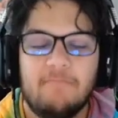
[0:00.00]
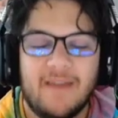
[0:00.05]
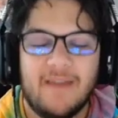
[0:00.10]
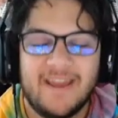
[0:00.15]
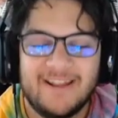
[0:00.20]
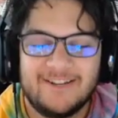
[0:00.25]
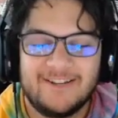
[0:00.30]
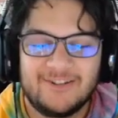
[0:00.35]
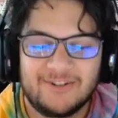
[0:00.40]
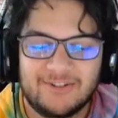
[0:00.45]

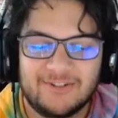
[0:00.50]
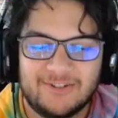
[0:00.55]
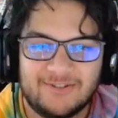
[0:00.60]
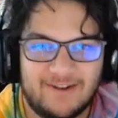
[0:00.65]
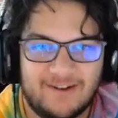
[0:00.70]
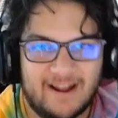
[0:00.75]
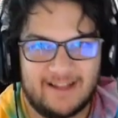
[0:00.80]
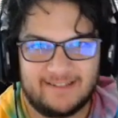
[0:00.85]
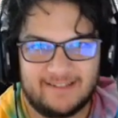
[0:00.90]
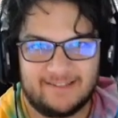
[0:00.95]
Major
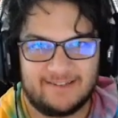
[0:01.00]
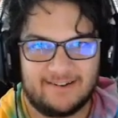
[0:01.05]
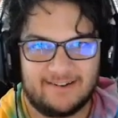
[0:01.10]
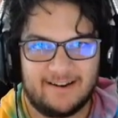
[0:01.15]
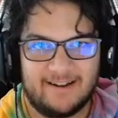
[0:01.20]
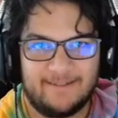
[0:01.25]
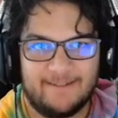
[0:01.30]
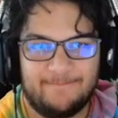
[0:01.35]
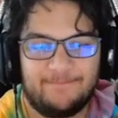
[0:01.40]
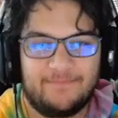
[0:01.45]
strats, all
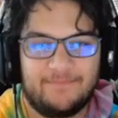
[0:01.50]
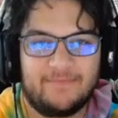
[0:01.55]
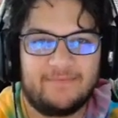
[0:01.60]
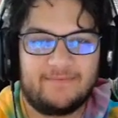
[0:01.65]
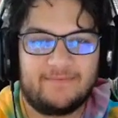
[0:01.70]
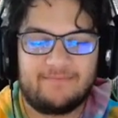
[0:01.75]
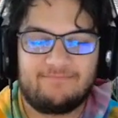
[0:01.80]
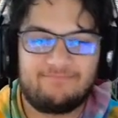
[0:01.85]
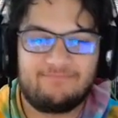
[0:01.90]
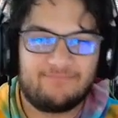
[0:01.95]
right?
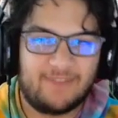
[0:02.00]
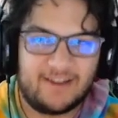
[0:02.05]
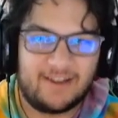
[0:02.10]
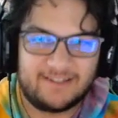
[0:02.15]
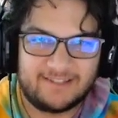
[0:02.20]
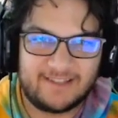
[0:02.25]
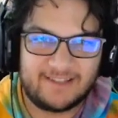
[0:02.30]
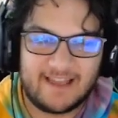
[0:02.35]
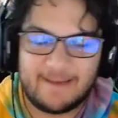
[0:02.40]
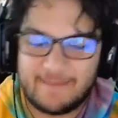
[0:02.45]

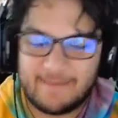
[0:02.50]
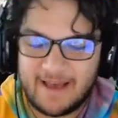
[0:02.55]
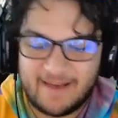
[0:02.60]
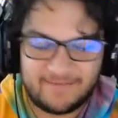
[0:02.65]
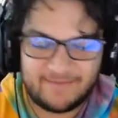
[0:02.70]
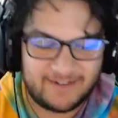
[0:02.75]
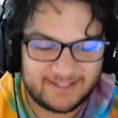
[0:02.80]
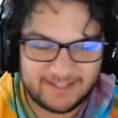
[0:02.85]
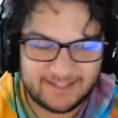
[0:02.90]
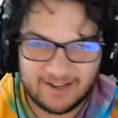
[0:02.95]
I'm
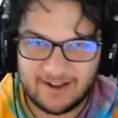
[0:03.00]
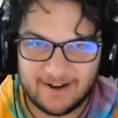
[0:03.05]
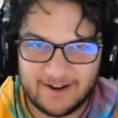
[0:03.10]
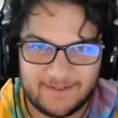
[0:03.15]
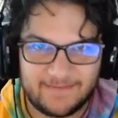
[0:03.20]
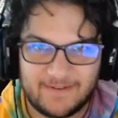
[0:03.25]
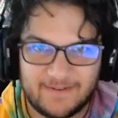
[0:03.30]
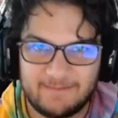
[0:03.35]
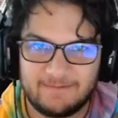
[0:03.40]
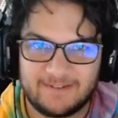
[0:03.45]
having a ton
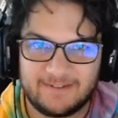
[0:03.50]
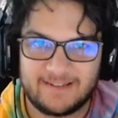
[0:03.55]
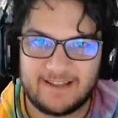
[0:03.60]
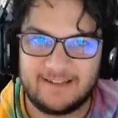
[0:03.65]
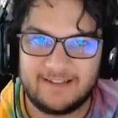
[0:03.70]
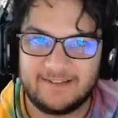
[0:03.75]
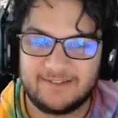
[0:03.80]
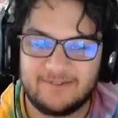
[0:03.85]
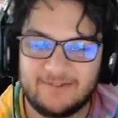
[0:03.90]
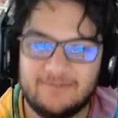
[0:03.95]
of fun with
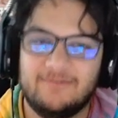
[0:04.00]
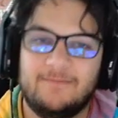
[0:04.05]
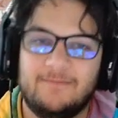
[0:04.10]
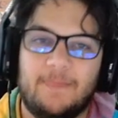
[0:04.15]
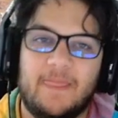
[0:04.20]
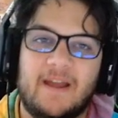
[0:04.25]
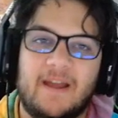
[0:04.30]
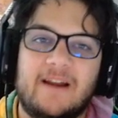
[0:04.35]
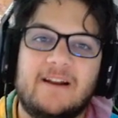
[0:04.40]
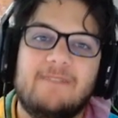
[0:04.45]
Zetton. So
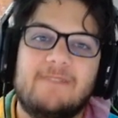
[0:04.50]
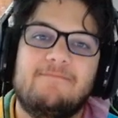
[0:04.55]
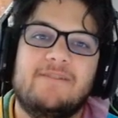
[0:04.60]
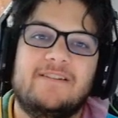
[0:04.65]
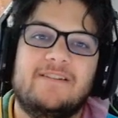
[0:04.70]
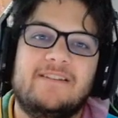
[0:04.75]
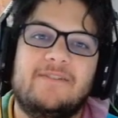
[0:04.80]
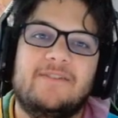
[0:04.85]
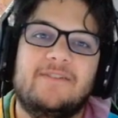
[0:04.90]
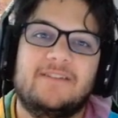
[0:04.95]
I'm going to
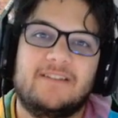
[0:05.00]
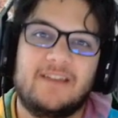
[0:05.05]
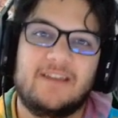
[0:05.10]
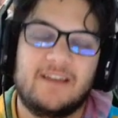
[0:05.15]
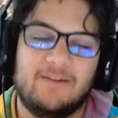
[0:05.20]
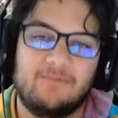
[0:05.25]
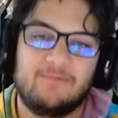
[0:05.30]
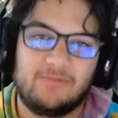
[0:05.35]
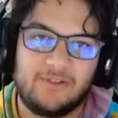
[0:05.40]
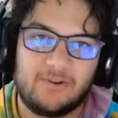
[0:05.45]
break down his
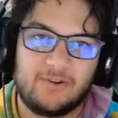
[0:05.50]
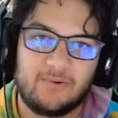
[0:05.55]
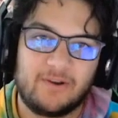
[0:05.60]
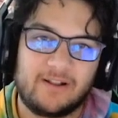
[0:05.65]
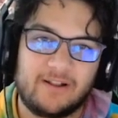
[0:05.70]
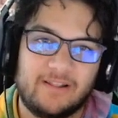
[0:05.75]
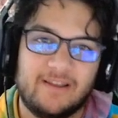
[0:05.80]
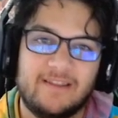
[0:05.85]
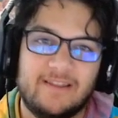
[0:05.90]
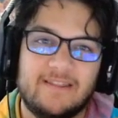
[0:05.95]
kit really
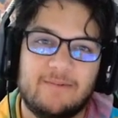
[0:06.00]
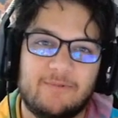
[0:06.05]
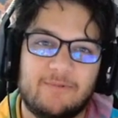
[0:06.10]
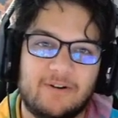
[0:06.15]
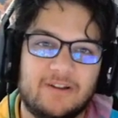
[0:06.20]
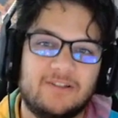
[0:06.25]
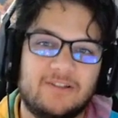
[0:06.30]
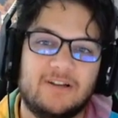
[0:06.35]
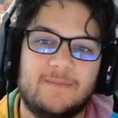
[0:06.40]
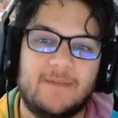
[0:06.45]
quickly. And then we're
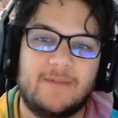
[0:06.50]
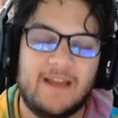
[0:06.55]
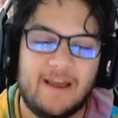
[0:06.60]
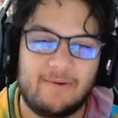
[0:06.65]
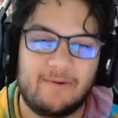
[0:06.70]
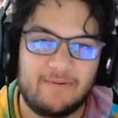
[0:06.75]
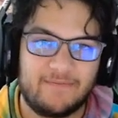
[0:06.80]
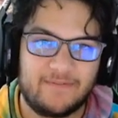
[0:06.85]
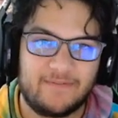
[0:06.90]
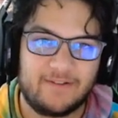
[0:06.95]
going to talk about
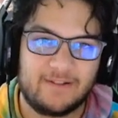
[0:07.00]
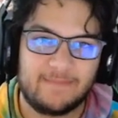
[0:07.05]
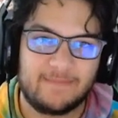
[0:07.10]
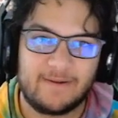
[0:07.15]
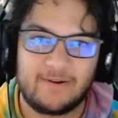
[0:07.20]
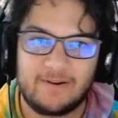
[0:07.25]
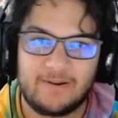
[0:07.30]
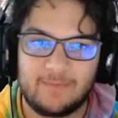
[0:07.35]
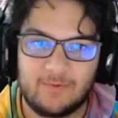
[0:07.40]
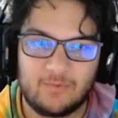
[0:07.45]
how I feel
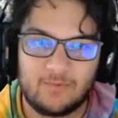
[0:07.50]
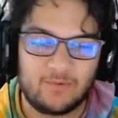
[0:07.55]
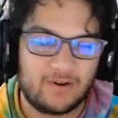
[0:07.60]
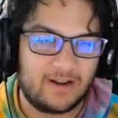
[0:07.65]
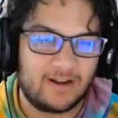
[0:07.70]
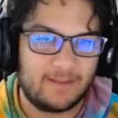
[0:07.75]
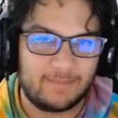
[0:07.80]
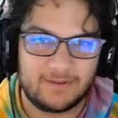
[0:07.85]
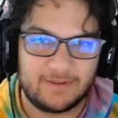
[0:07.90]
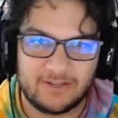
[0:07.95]
about him and what
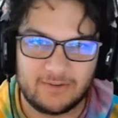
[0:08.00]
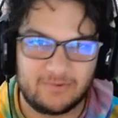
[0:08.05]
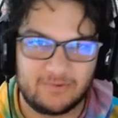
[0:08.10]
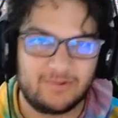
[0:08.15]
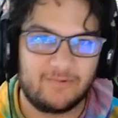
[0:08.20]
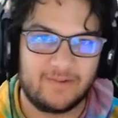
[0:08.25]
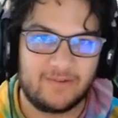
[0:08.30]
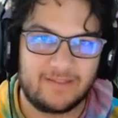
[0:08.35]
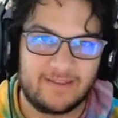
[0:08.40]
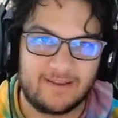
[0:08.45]
I've been
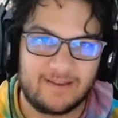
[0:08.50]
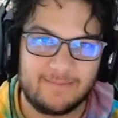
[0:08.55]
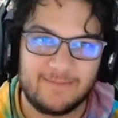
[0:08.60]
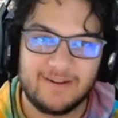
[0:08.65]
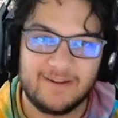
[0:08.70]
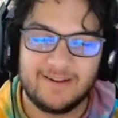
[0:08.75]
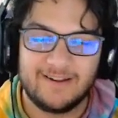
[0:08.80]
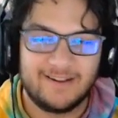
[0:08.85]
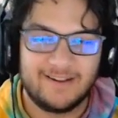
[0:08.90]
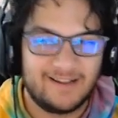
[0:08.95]
doing with him.
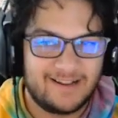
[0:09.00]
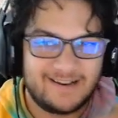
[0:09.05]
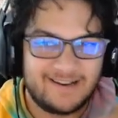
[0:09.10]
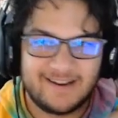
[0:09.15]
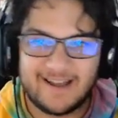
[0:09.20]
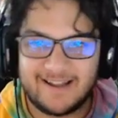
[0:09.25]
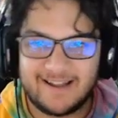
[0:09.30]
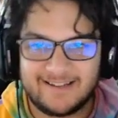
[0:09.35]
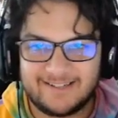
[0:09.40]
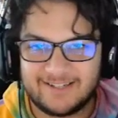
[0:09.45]

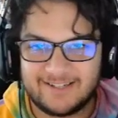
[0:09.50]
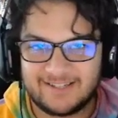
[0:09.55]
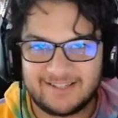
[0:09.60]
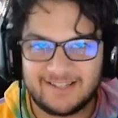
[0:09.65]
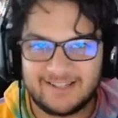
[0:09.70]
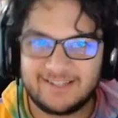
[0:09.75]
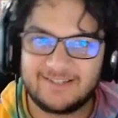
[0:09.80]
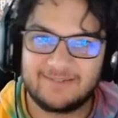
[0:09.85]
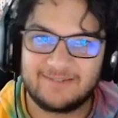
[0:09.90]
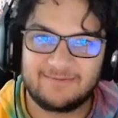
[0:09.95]
Not just
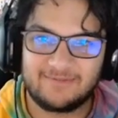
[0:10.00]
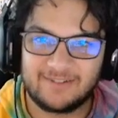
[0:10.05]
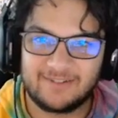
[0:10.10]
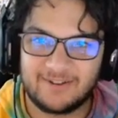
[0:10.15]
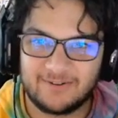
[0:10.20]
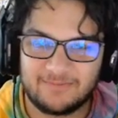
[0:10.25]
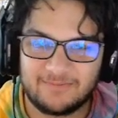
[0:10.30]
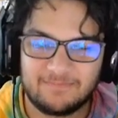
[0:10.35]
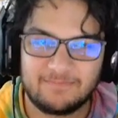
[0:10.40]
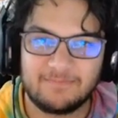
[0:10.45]
this
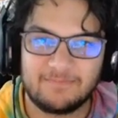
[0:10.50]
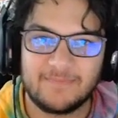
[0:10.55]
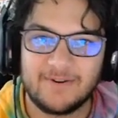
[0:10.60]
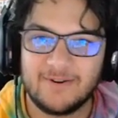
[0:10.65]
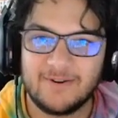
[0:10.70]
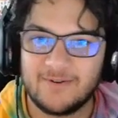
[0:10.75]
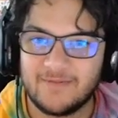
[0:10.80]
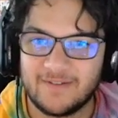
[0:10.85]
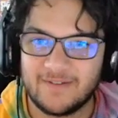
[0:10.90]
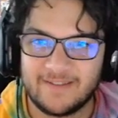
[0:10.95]
little
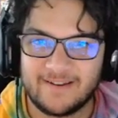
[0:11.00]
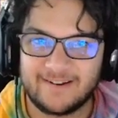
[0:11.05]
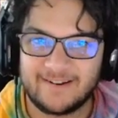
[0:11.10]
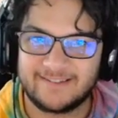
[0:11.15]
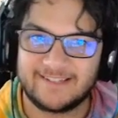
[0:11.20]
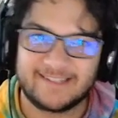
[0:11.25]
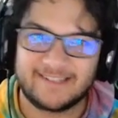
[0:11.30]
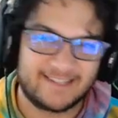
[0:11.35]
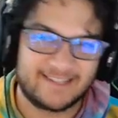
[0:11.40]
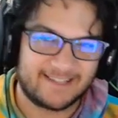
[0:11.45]
maneuver there,
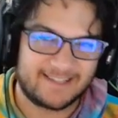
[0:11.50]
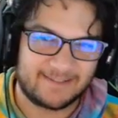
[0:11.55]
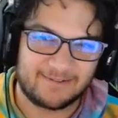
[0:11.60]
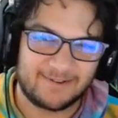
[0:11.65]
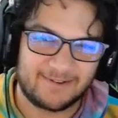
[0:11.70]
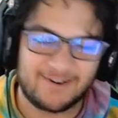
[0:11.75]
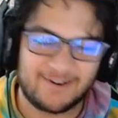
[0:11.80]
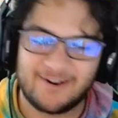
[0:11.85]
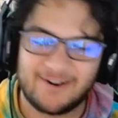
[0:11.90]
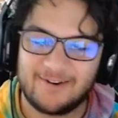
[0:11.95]
because that's not something
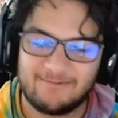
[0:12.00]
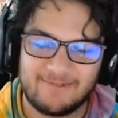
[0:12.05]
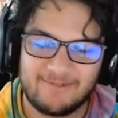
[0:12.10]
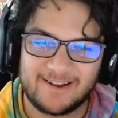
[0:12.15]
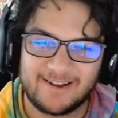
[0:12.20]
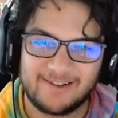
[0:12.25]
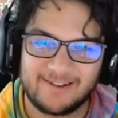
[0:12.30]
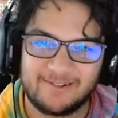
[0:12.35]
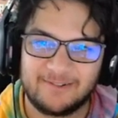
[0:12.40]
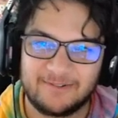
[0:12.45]
you're going to
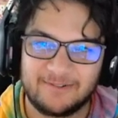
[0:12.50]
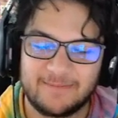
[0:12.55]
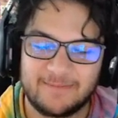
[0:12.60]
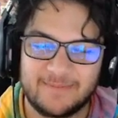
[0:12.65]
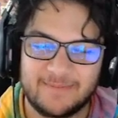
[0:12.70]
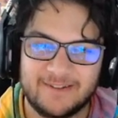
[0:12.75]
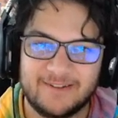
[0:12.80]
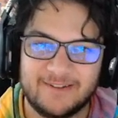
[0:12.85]
regularly